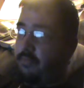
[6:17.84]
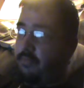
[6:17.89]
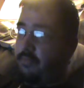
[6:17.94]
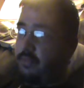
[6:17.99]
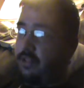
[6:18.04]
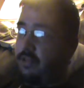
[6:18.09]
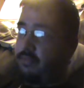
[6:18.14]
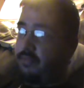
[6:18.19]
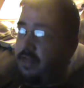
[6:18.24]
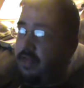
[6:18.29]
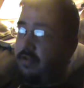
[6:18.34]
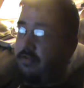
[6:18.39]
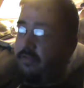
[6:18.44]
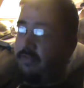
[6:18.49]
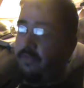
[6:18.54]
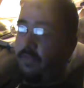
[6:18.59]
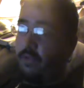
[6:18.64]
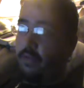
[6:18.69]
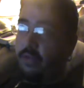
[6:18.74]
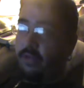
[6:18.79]
speak
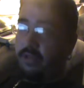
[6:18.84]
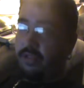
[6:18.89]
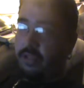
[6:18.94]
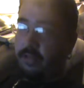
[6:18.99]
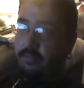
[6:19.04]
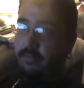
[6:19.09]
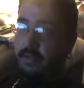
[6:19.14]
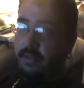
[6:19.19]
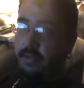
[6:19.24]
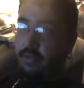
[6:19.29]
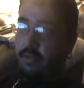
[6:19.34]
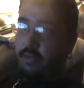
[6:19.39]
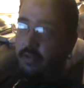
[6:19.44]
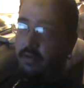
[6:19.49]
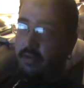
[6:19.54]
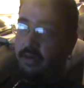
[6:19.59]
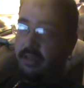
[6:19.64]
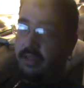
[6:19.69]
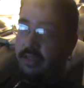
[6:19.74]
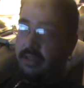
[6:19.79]
for something
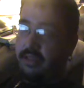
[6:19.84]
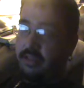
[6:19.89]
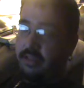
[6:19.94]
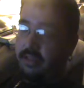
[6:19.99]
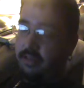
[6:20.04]
or against